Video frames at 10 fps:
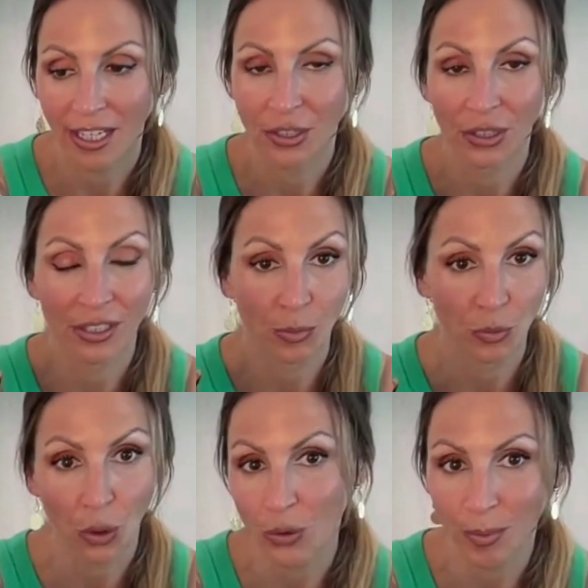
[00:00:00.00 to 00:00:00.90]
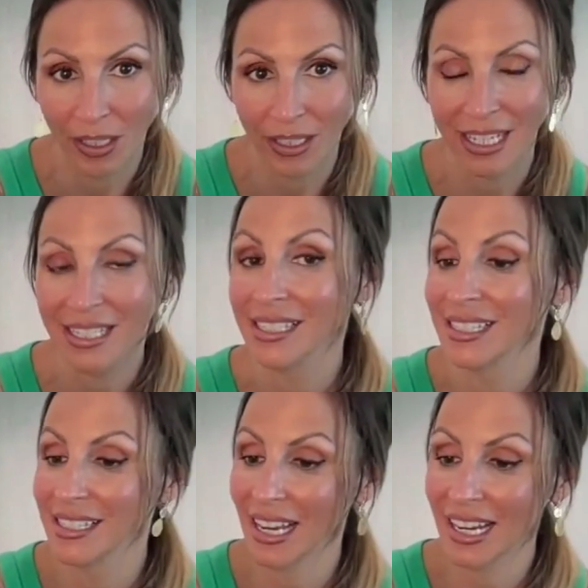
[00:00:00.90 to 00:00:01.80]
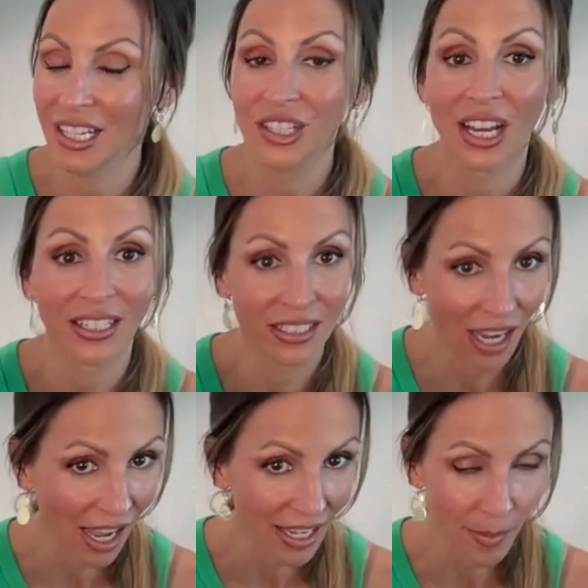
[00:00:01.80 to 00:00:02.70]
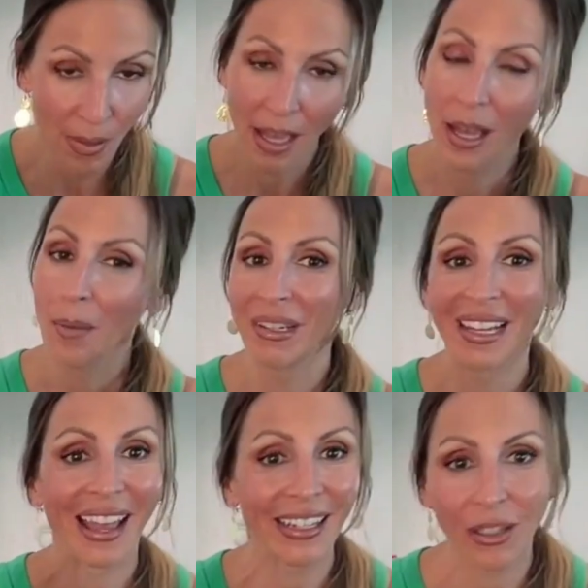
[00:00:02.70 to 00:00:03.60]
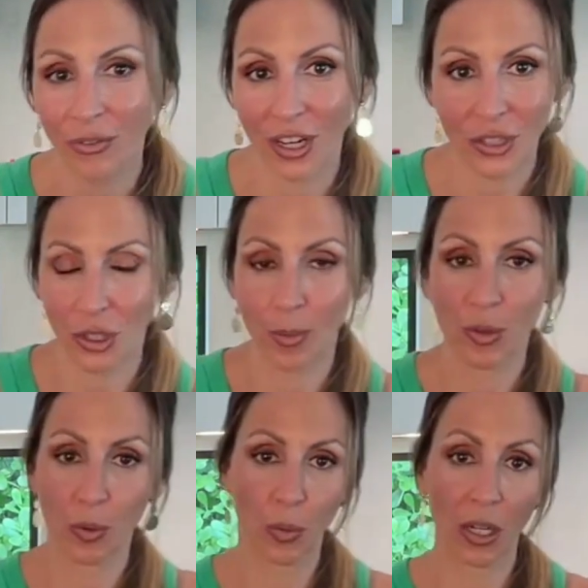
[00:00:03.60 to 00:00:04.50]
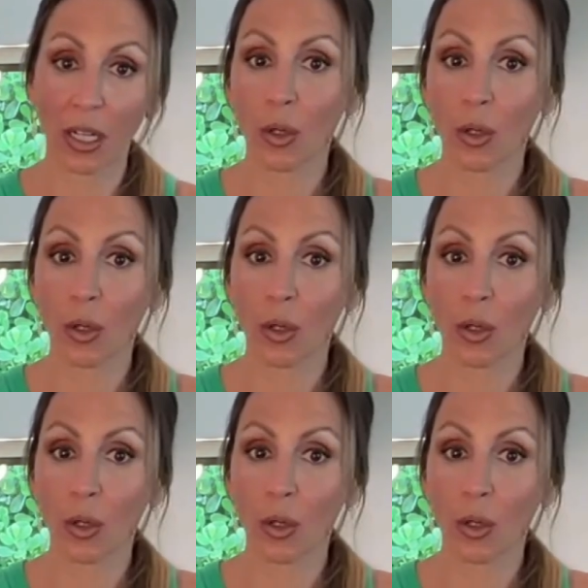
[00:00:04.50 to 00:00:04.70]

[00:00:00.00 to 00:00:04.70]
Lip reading: I took some rosemary, sage, and thyme, but any fresh herbs would work.